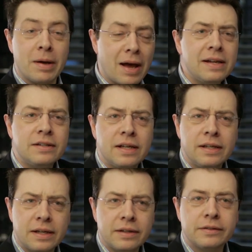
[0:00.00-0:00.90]
about
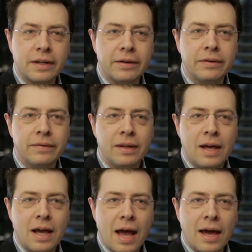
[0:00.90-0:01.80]
eighteen years now,
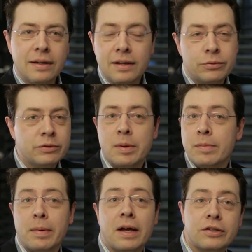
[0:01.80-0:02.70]
and it's always
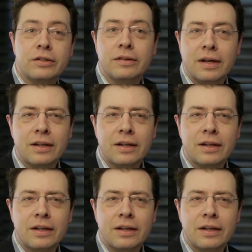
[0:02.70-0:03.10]
been my passion.